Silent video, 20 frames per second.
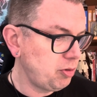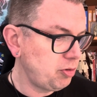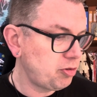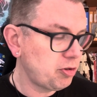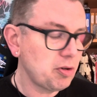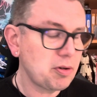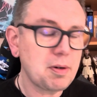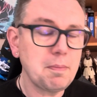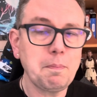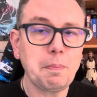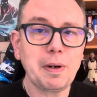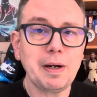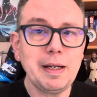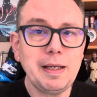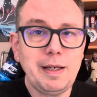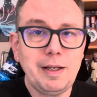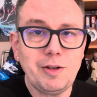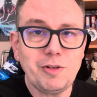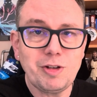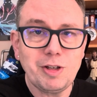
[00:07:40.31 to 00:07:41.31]
So
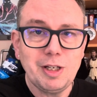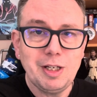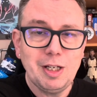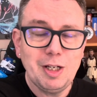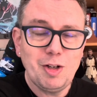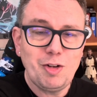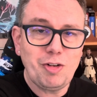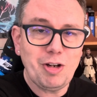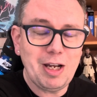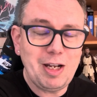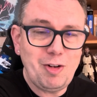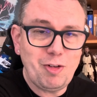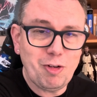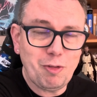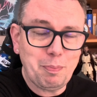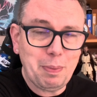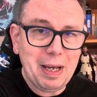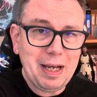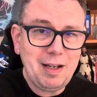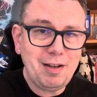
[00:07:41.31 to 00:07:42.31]
complete change of
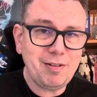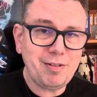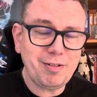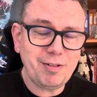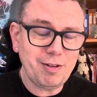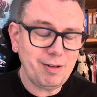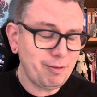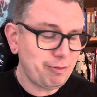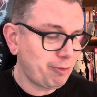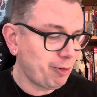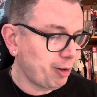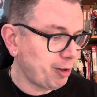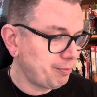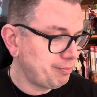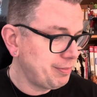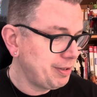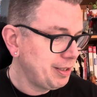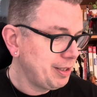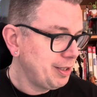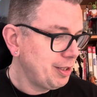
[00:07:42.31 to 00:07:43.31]
pace
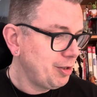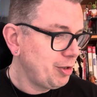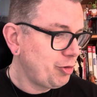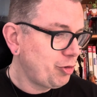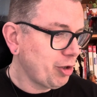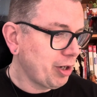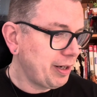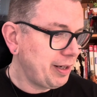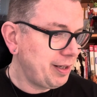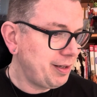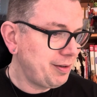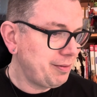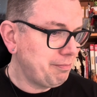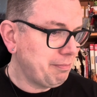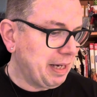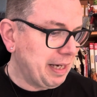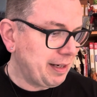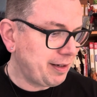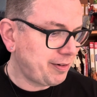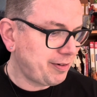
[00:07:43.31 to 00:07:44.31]
from giant
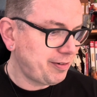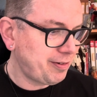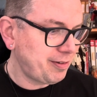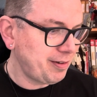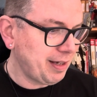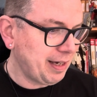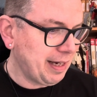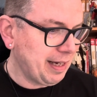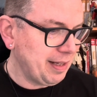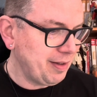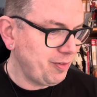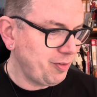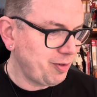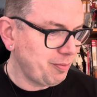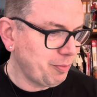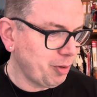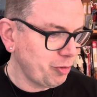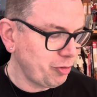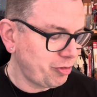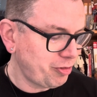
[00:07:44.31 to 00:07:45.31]
mechs and
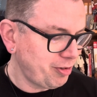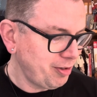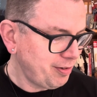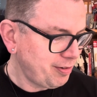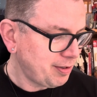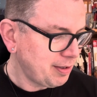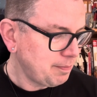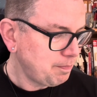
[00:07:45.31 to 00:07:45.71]
monsters.